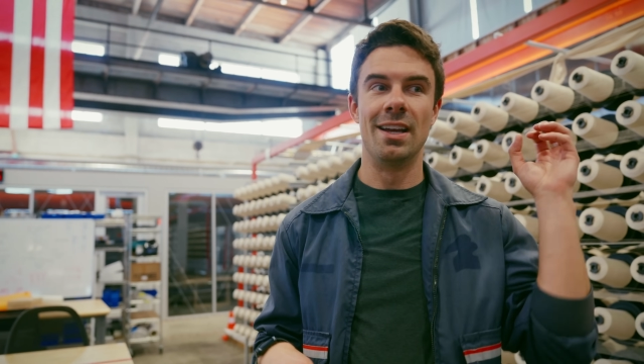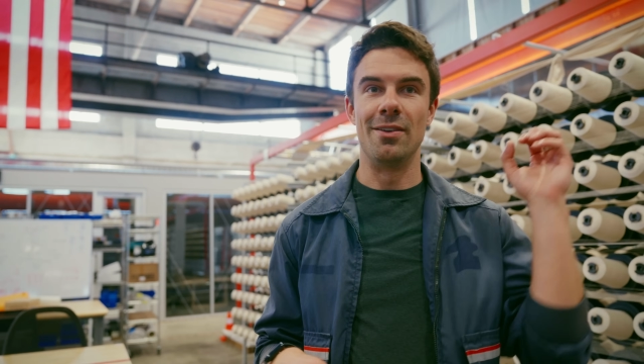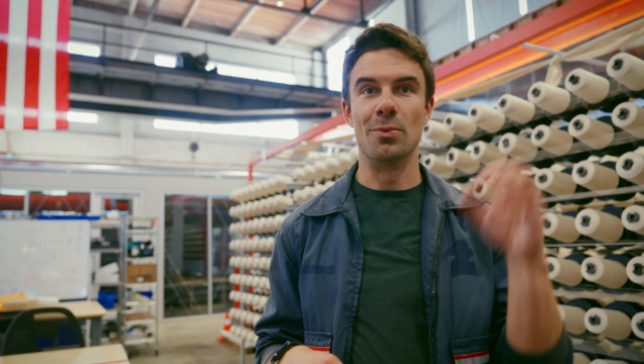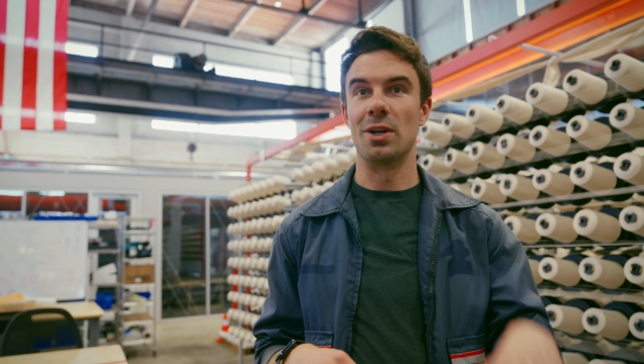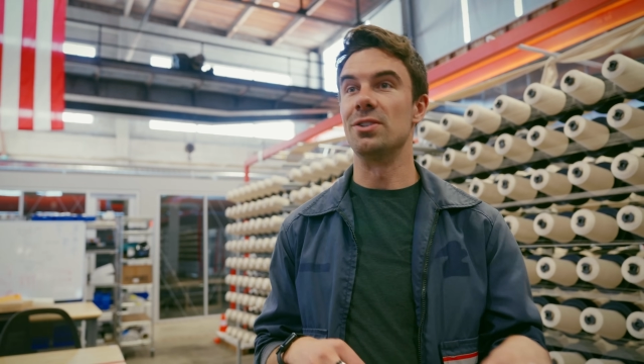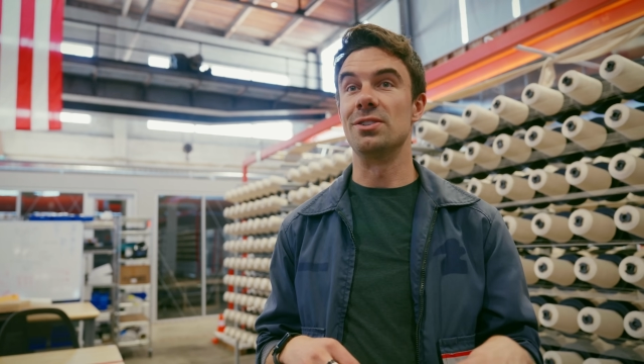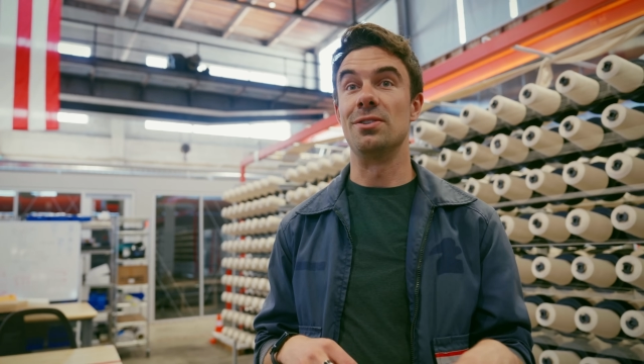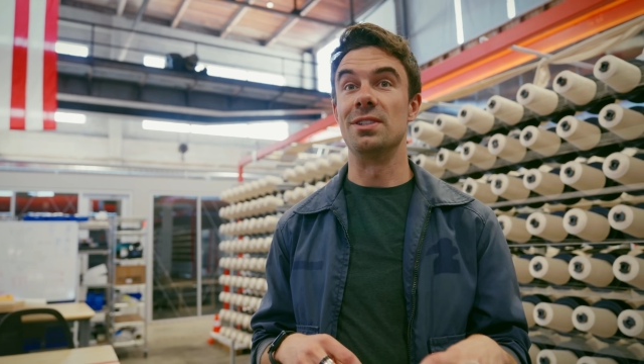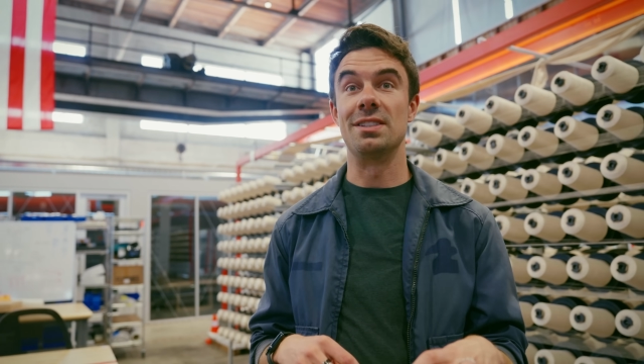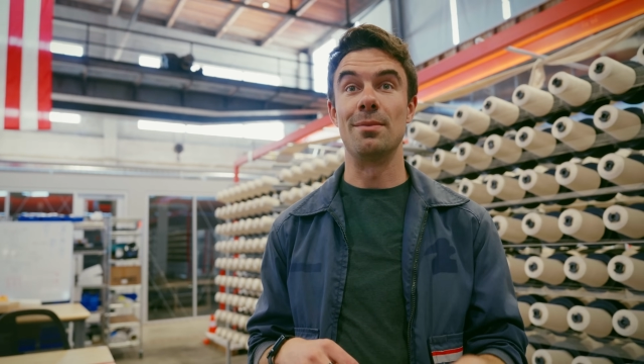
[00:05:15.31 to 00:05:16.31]
If you want to just
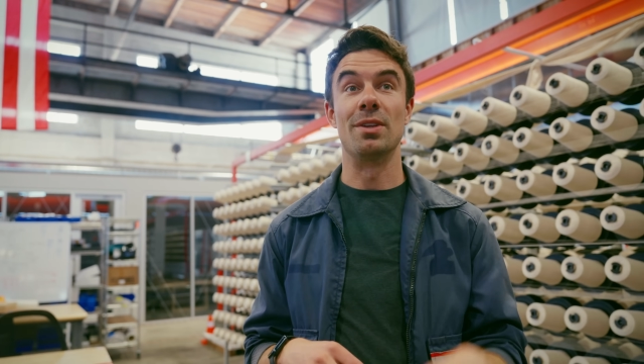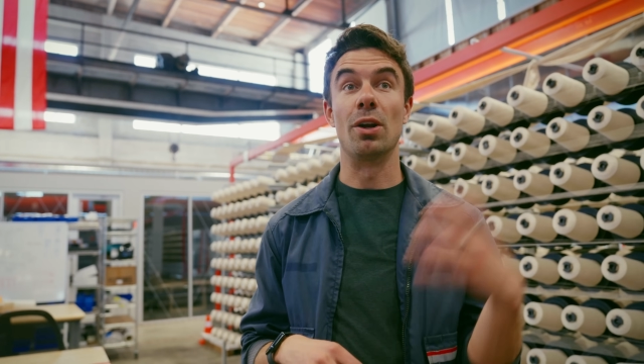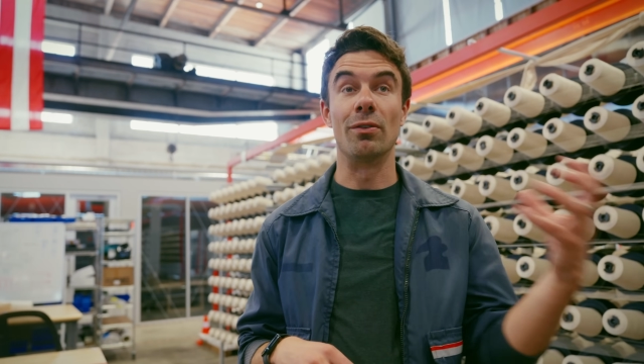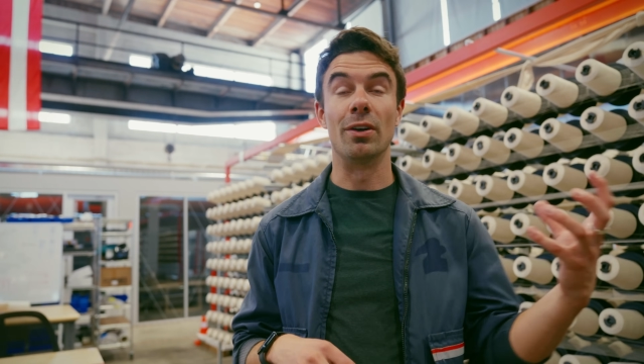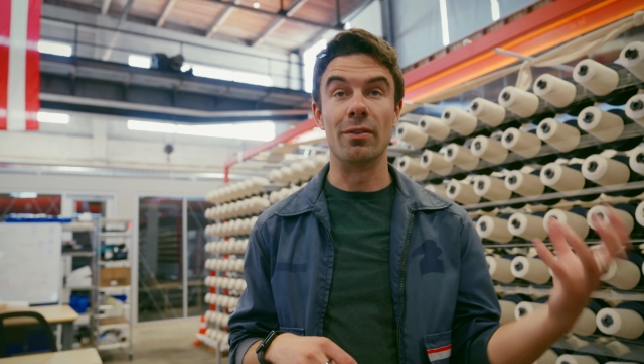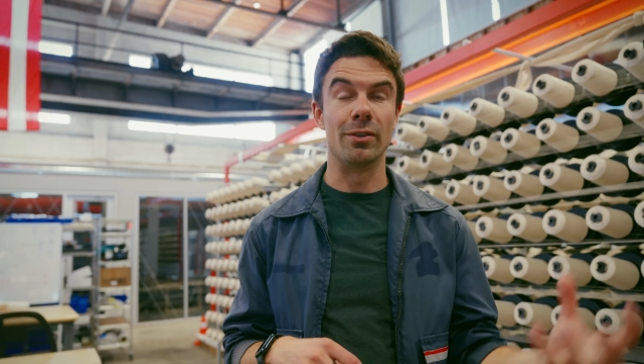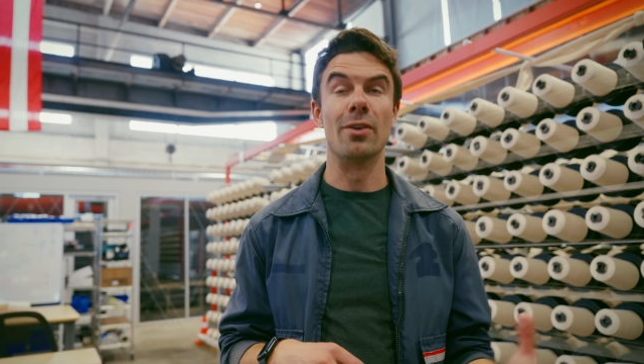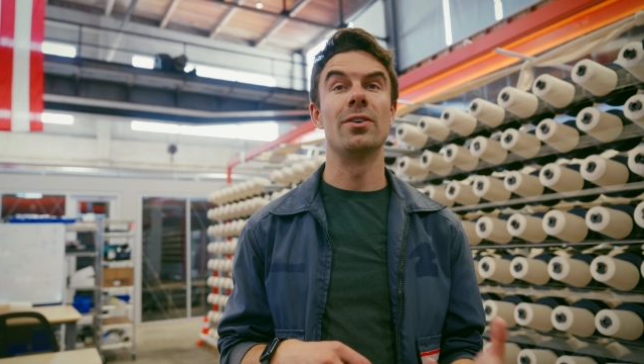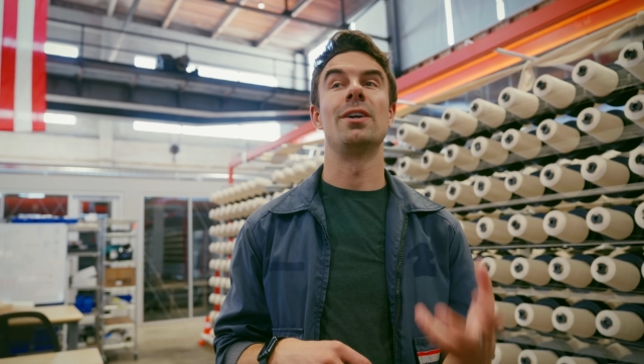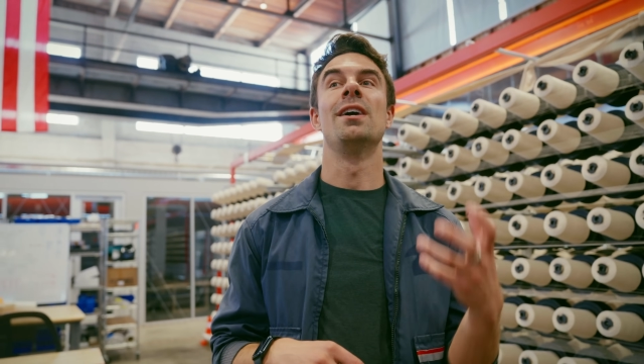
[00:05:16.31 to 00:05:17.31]
do the same thing over and over and
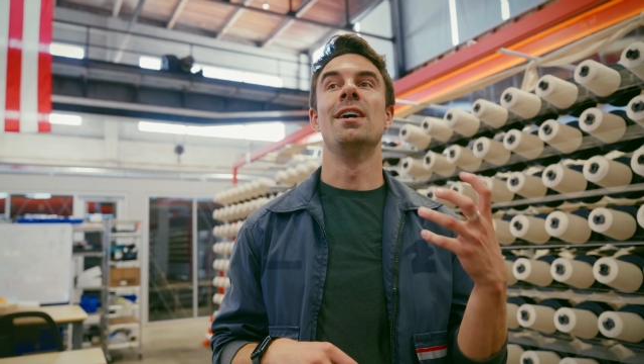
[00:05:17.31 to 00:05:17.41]
over,